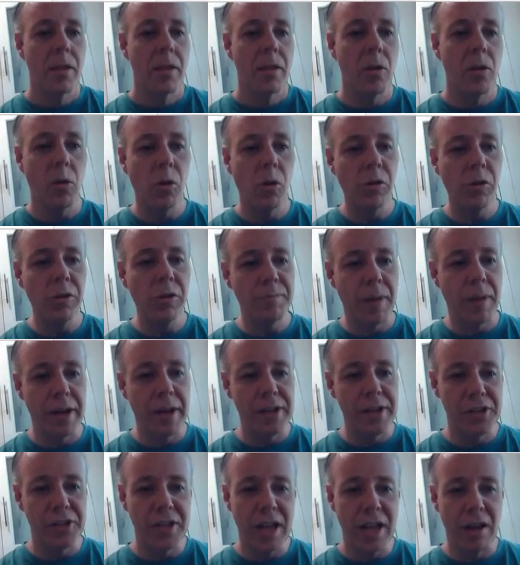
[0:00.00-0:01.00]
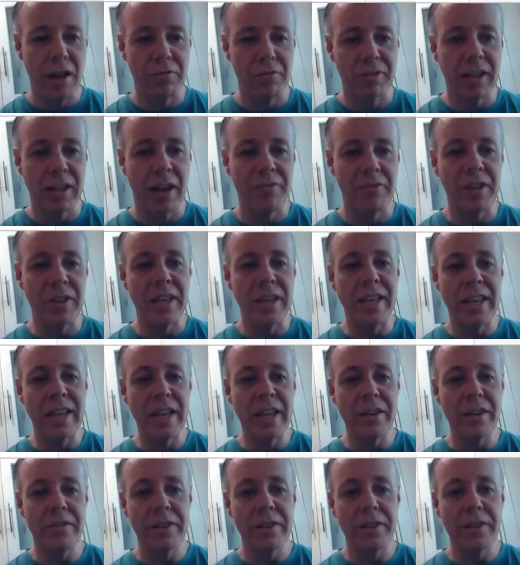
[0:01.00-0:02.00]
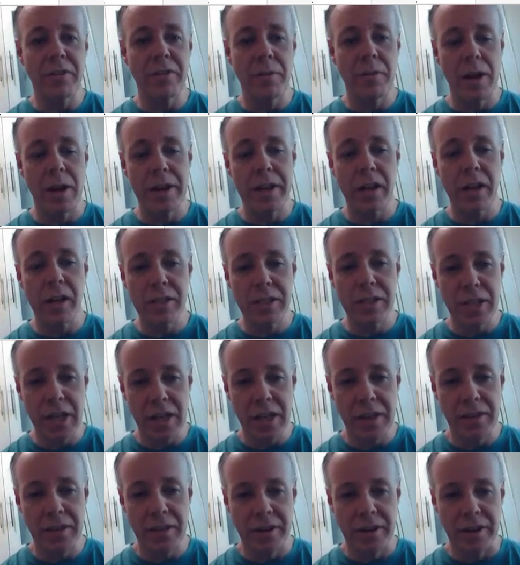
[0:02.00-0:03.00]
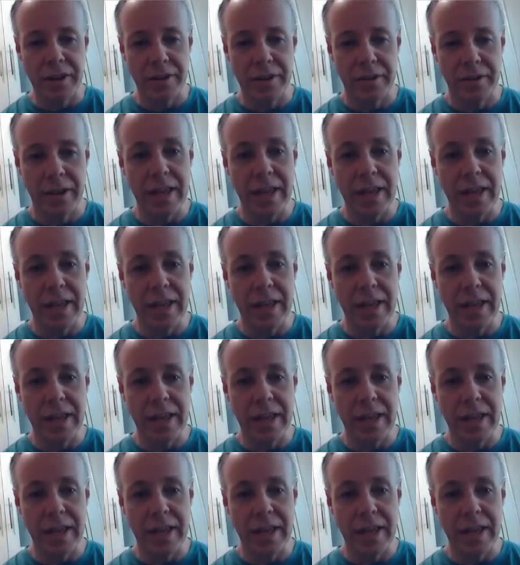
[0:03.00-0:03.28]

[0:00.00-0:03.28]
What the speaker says: All Spanish nouns have inherent grammatical gender.